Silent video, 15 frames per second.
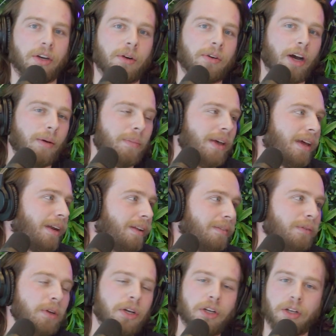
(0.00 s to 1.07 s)
come in
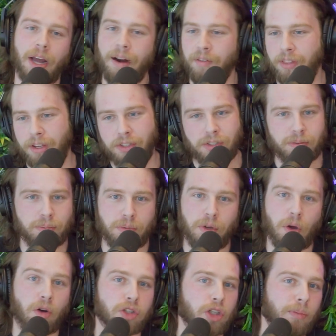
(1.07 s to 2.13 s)
and everything's
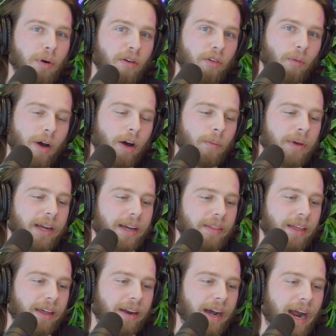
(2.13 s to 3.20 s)
super overwhelming. And
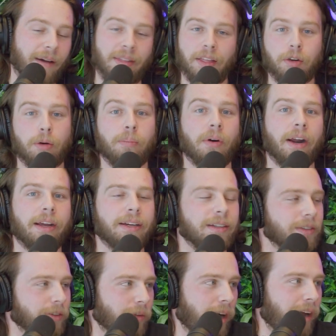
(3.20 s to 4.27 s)
then I have that little break,
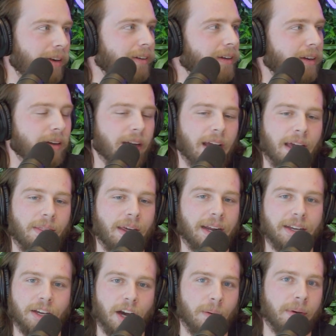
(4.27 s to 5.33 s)
right? And then I
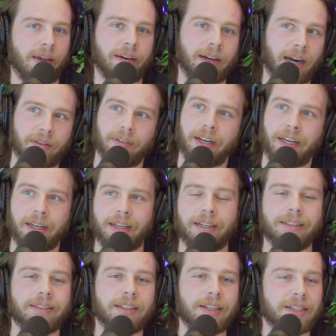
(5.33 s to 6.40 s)
can come in kind of like
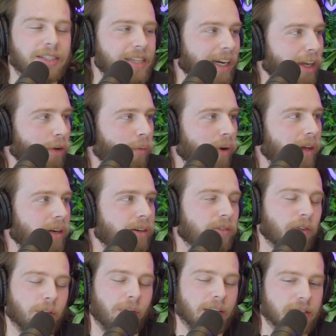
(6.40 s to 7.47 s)
a second win
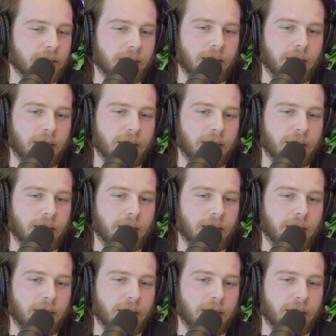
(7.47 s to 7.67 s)
for the rest of the